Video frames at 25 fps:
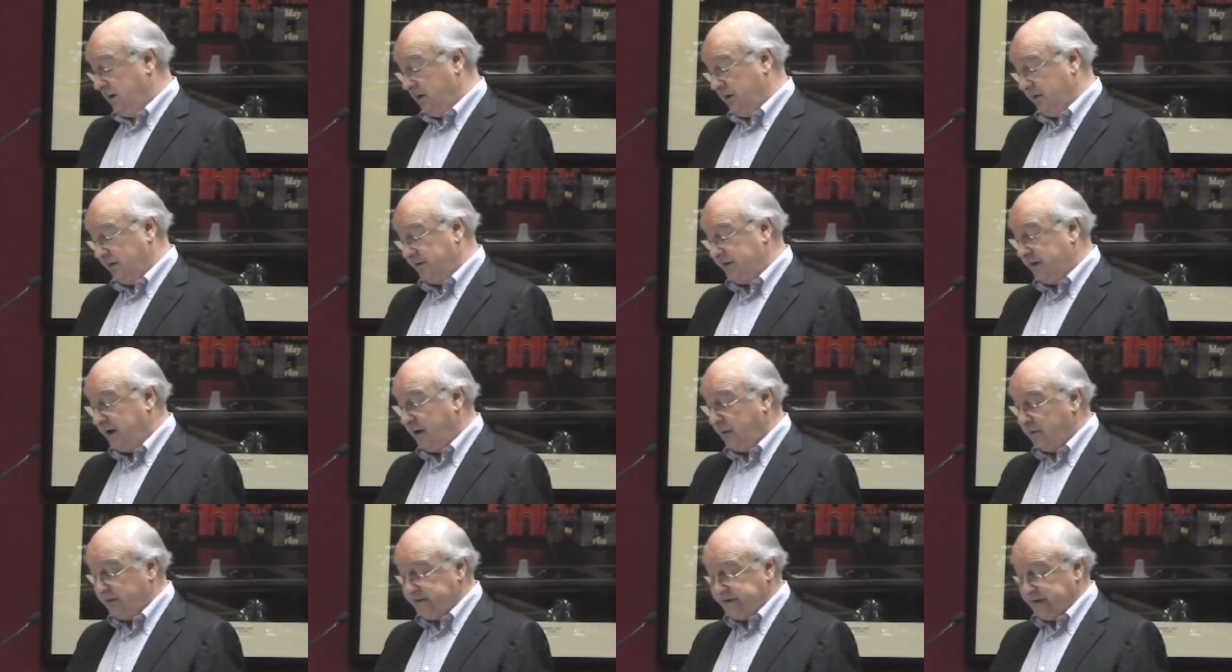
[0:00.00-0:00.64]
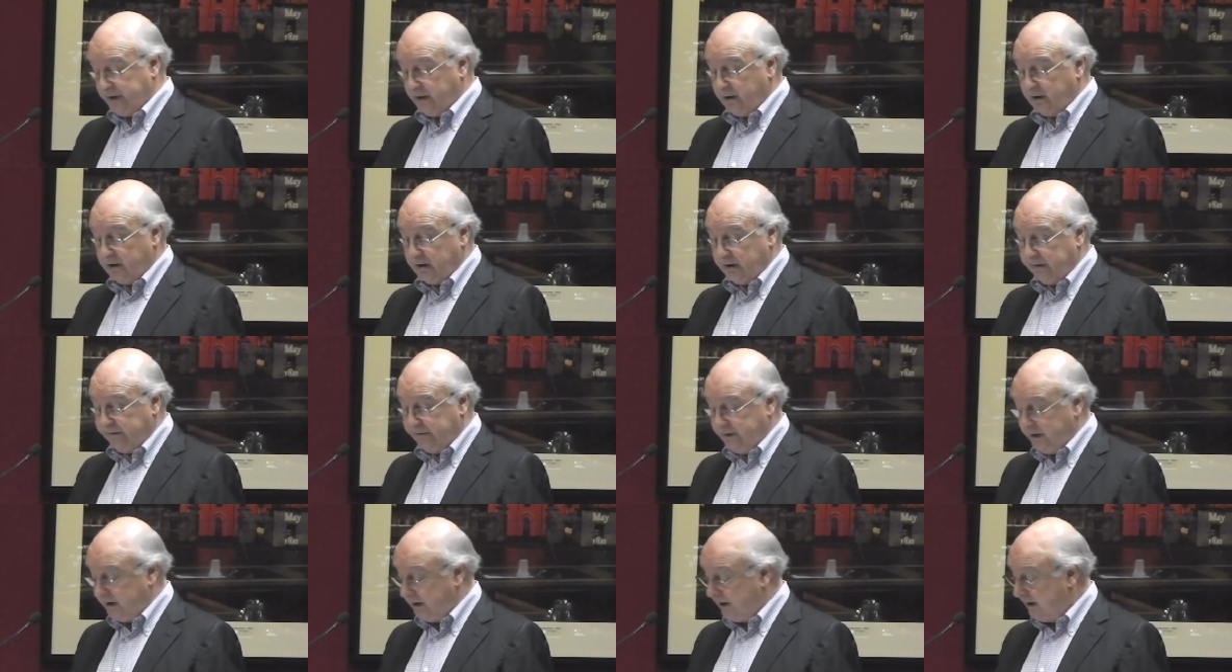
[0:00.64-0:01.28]
who's now
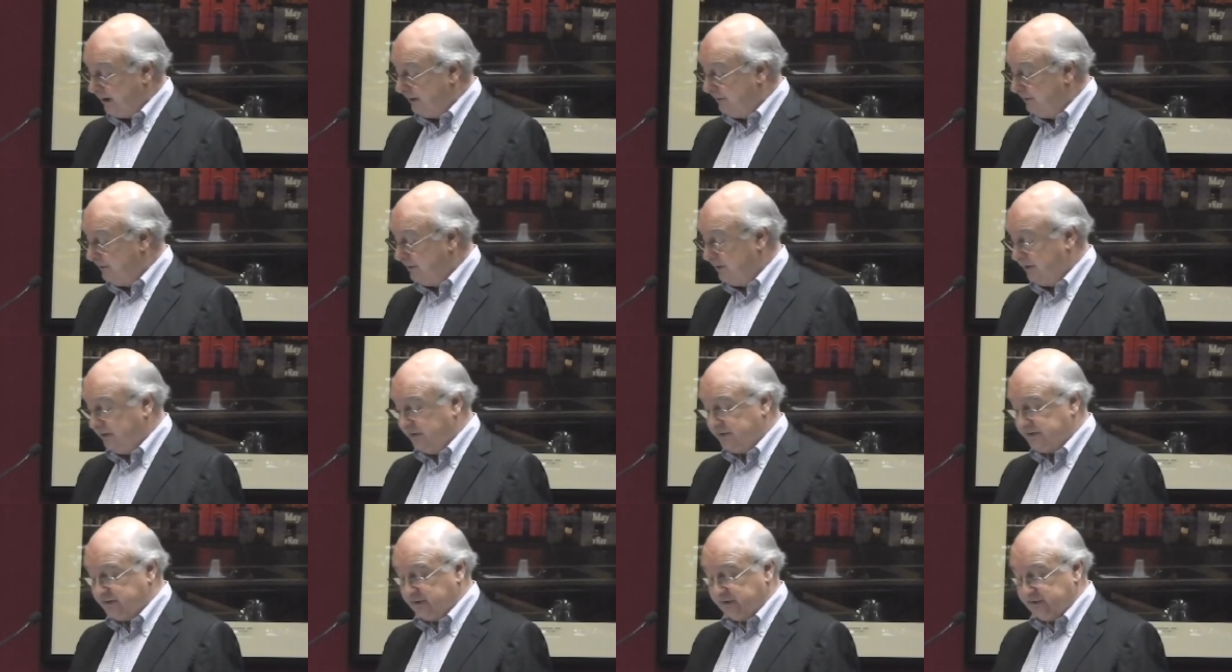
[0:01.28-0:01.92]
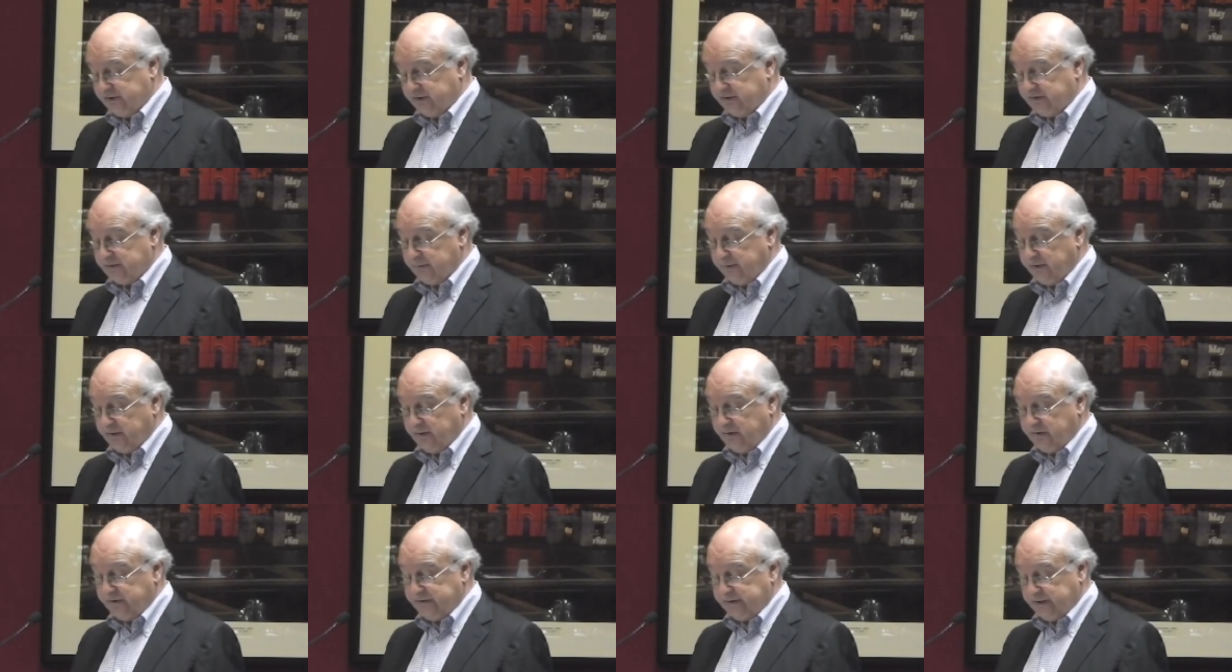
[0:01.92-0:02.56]
retired, um, used to, she used
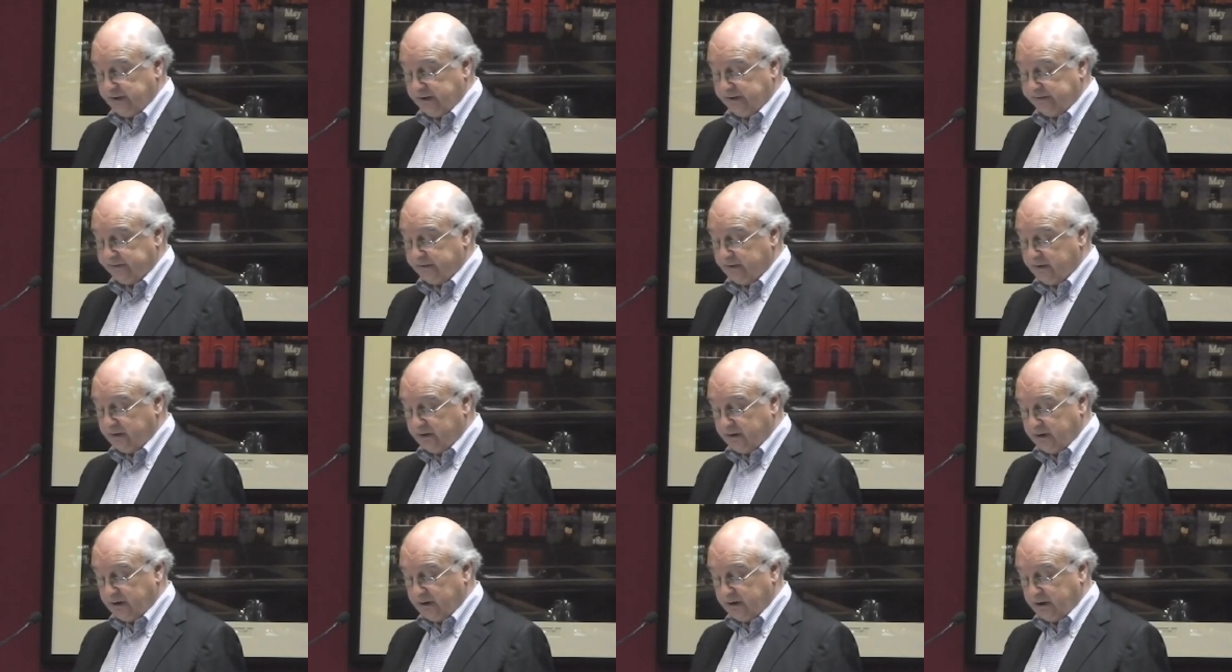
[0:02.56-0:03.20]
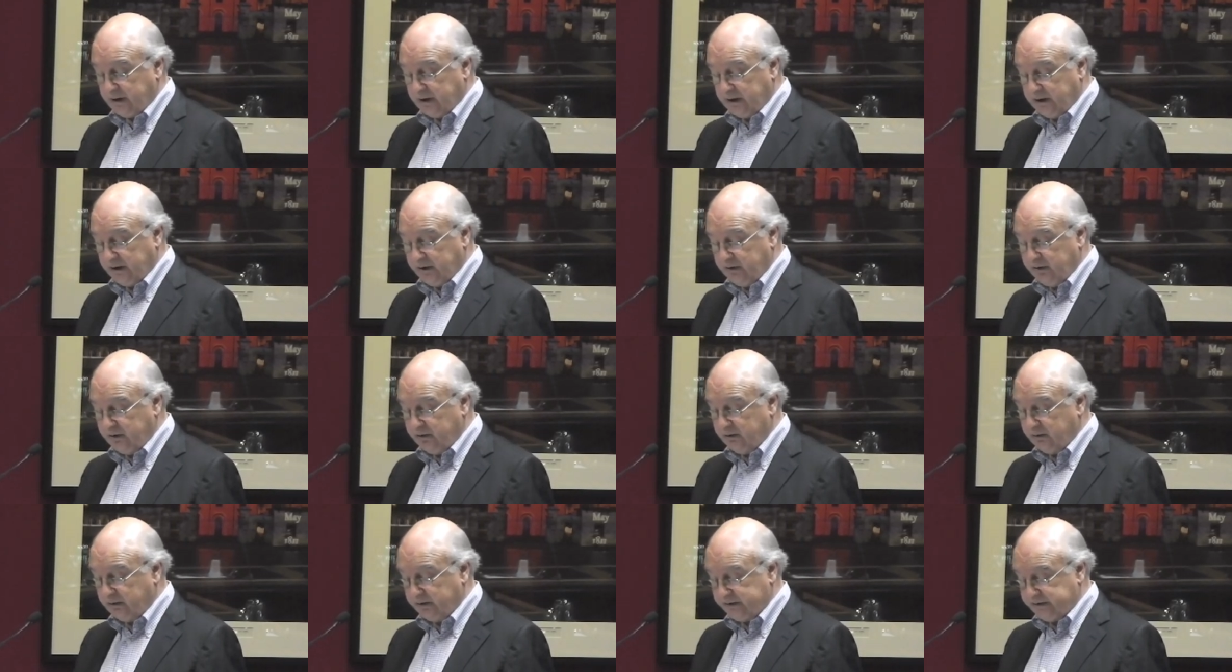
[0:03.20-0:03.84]
to be UTS at uh,
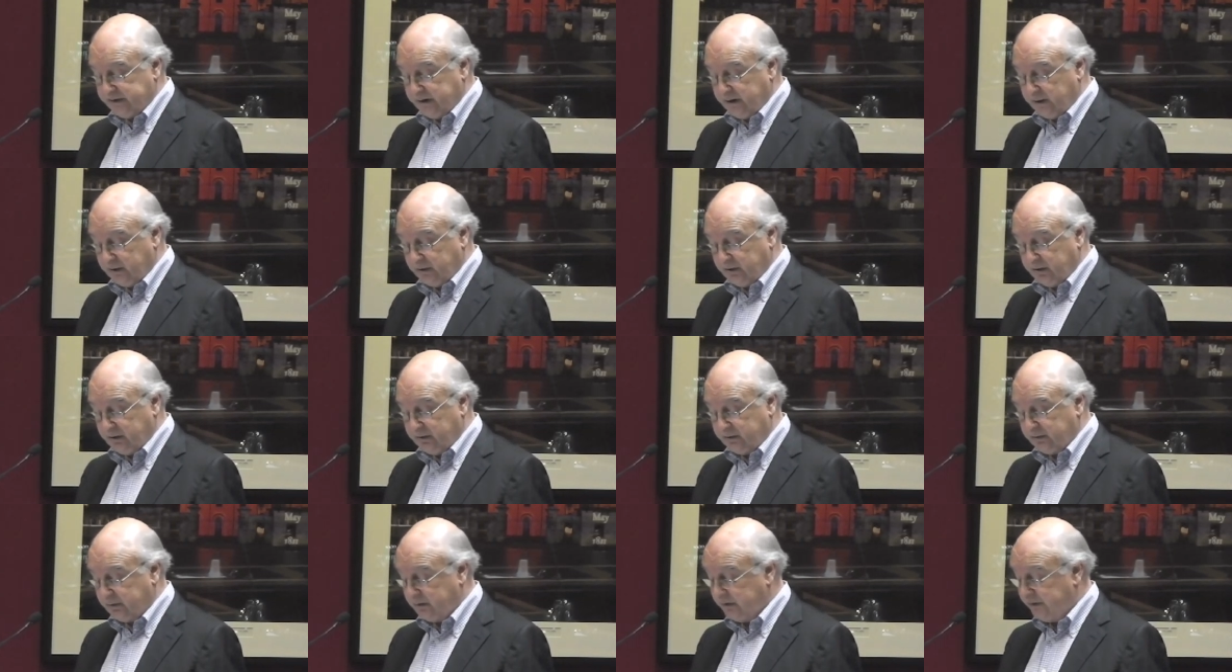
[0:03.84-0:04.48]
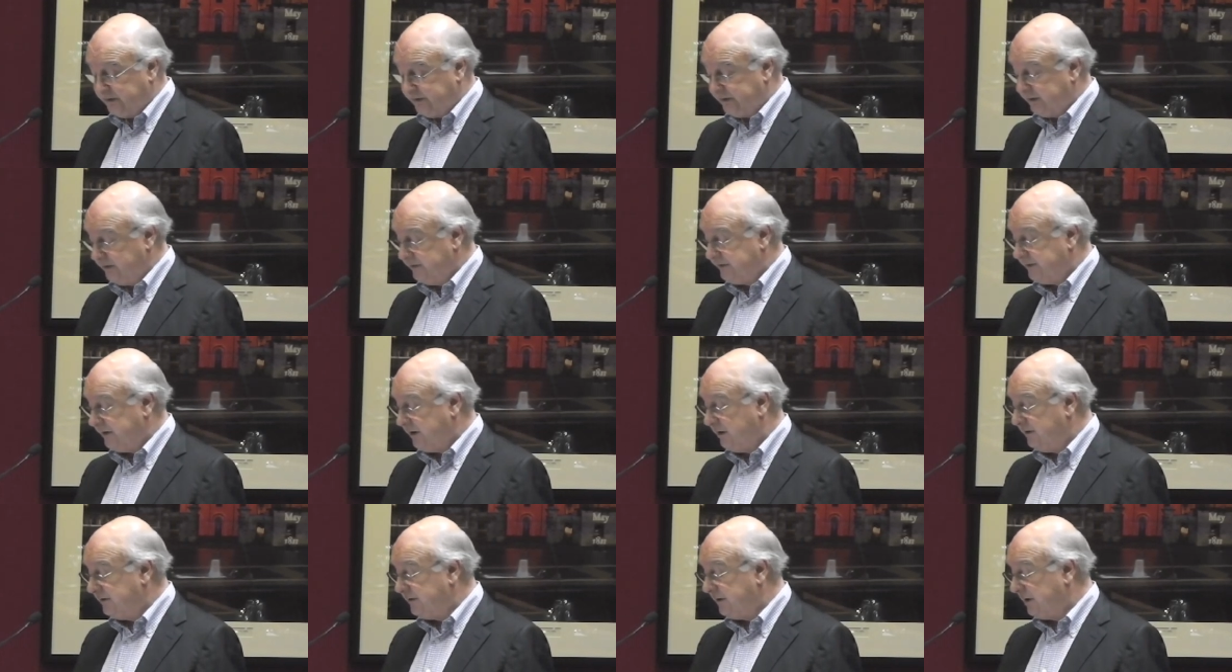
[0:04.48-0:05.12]
ANU, and Ann Curthoys, who
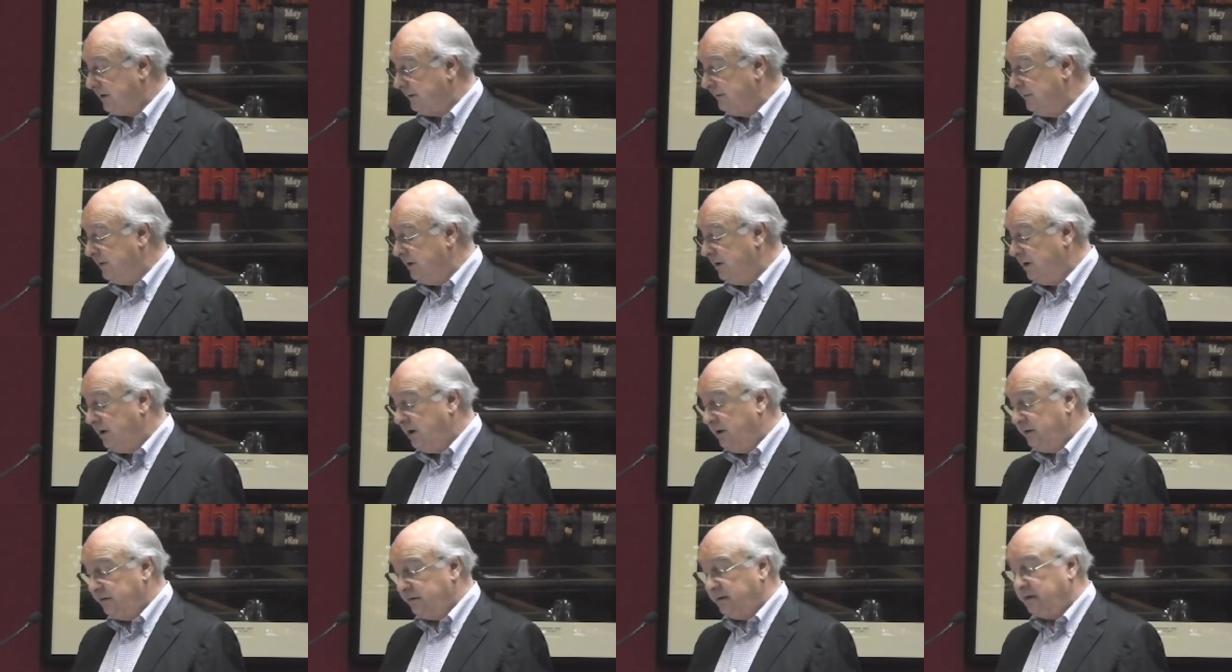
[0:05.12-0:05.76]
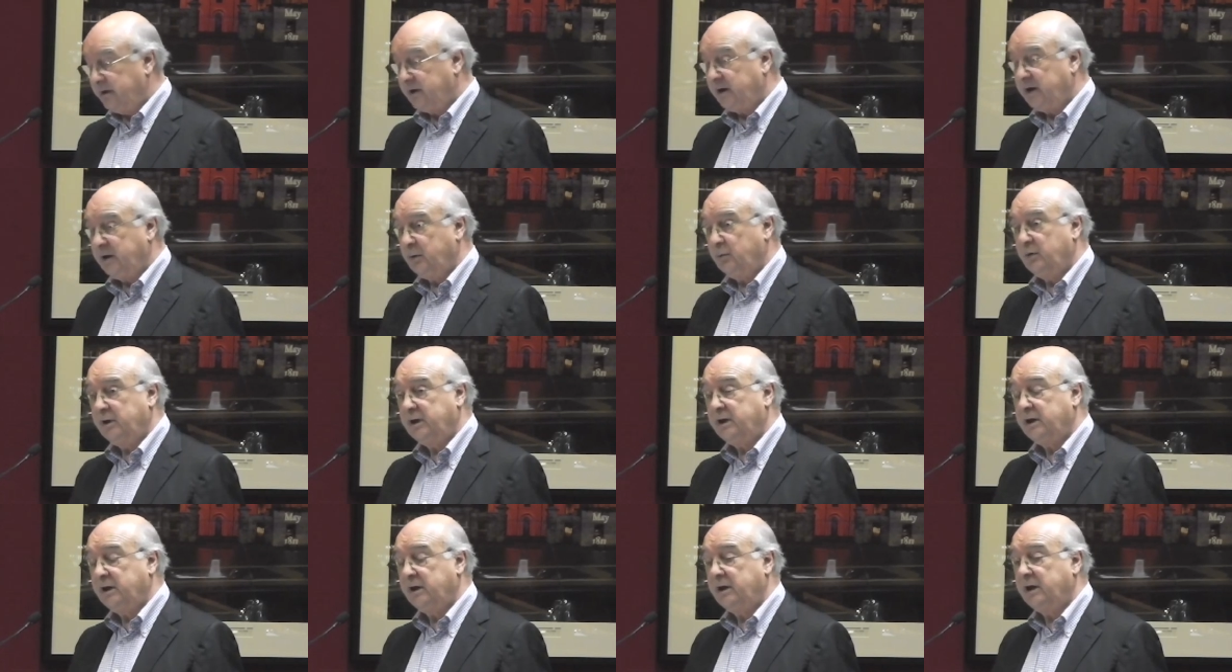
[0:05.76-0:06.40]
said, um, today
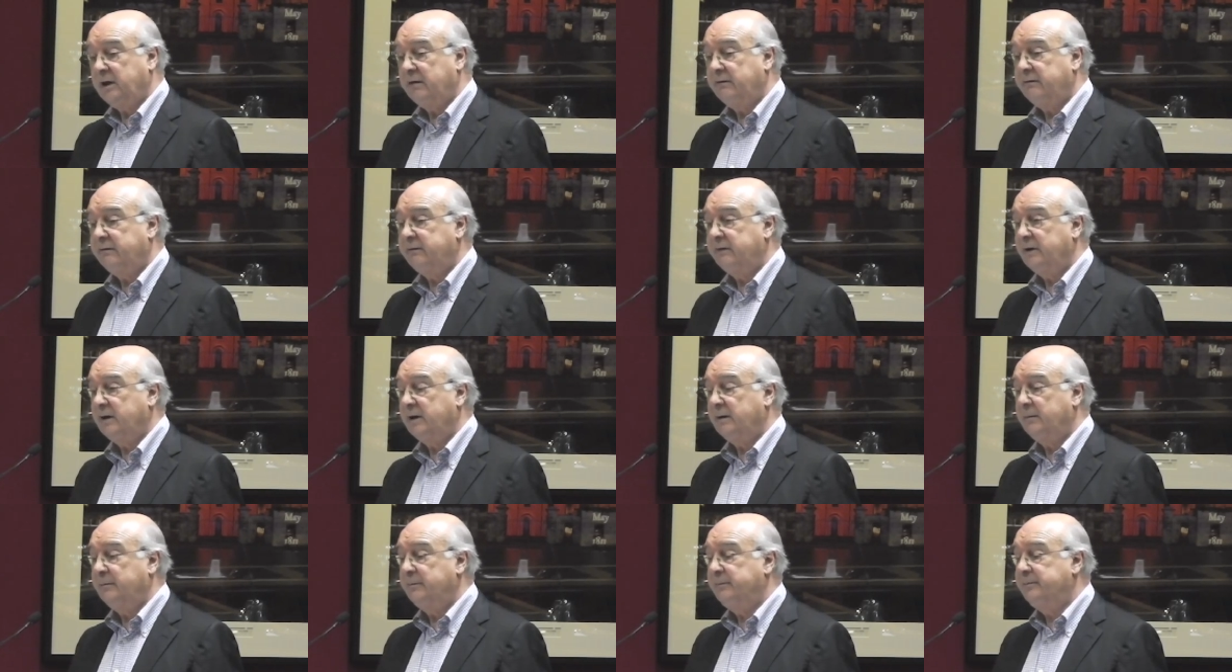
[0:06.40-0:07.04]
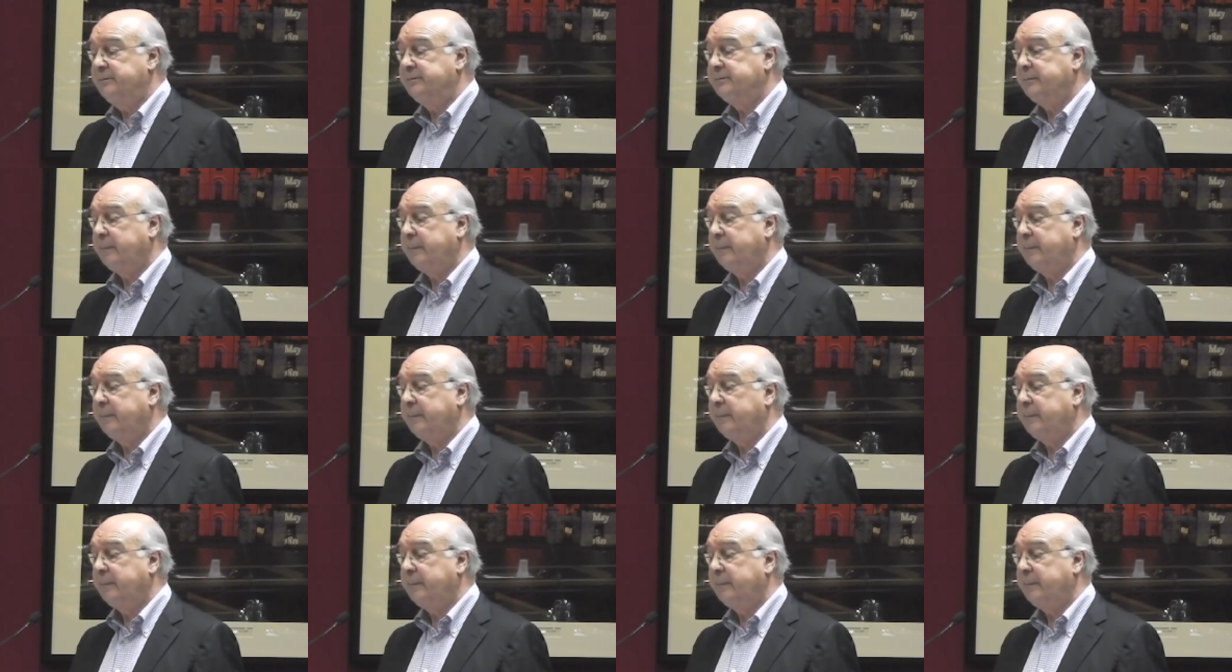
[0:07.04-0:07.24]
we can have, um,